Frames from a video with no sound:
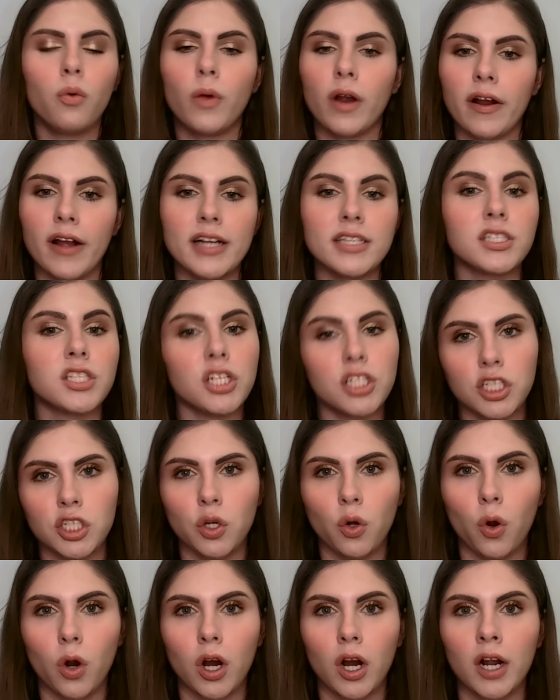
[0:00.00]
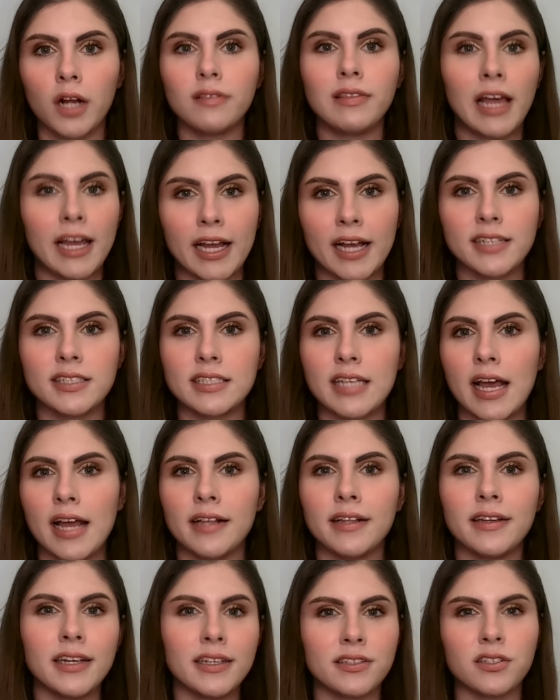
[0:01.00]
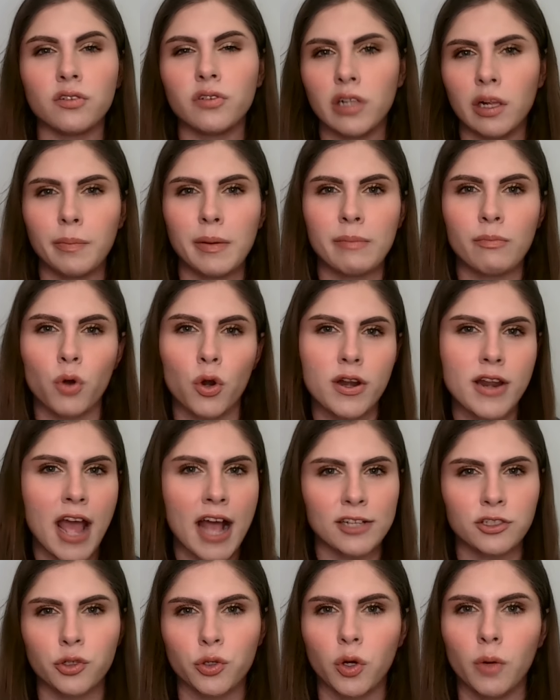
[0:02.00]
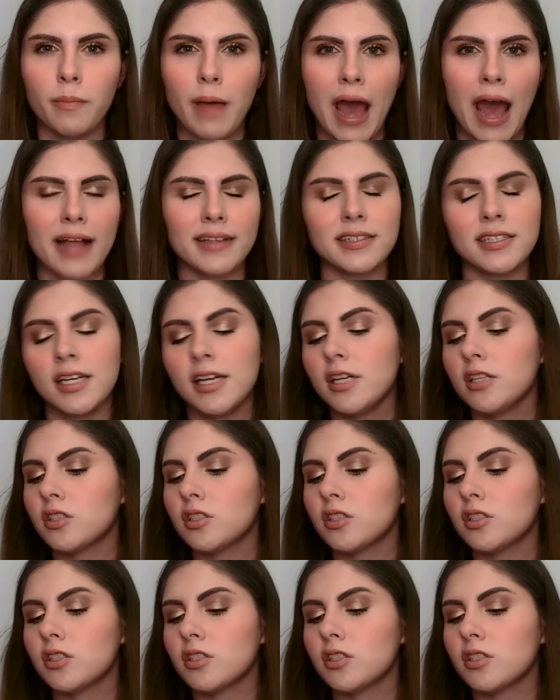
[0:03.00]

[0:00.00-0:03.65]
whereas the Dior, like I said, is a little bit more natural matte.